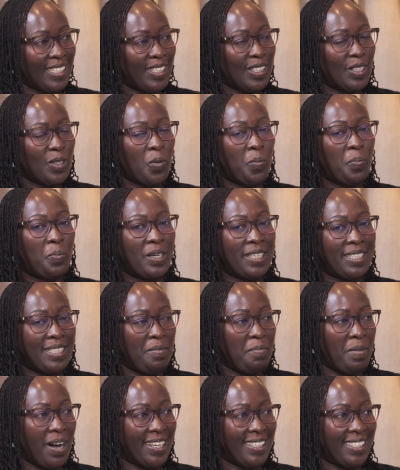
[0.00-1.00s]
So
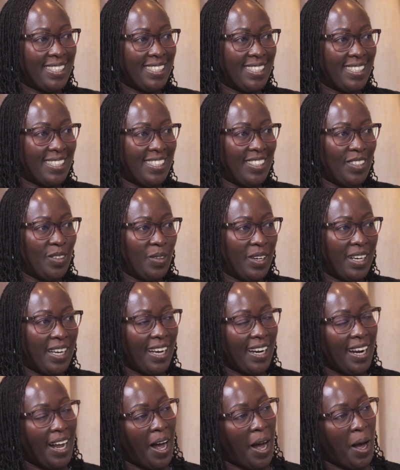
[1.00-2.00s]
pretty much you
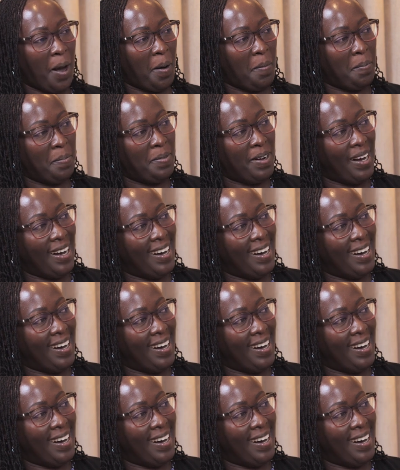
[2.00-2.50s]
get up.